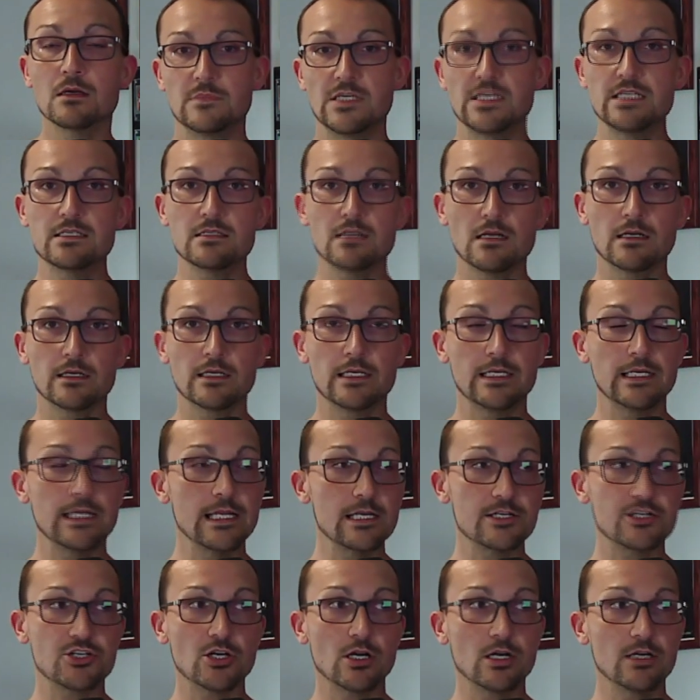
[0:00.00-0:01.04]
he's not going to
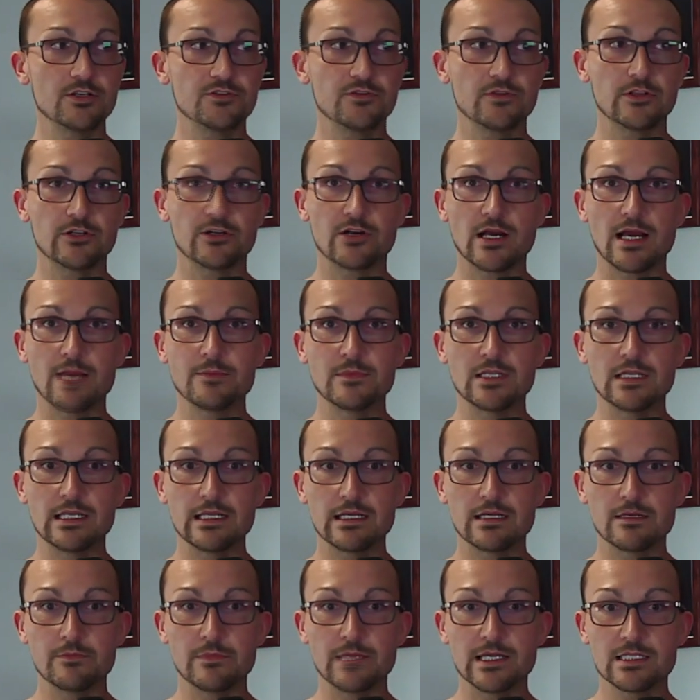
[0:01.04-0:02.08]
get charged for the crime that he
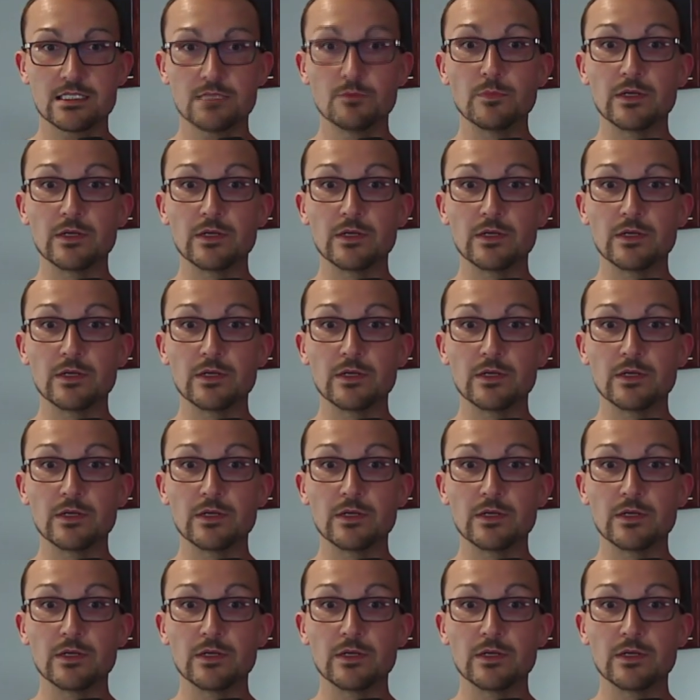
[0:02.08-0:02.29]
commits.